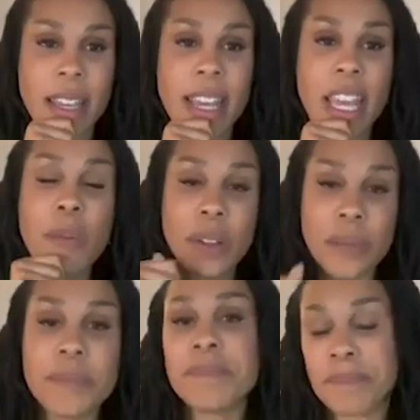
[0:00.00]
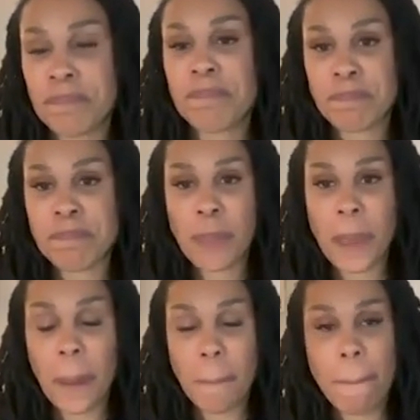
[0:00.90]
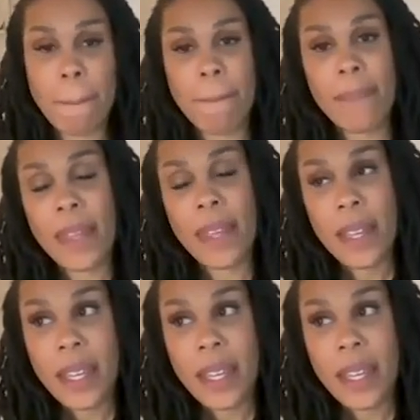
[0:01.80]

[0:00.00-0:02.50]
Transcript: and the impact of that report.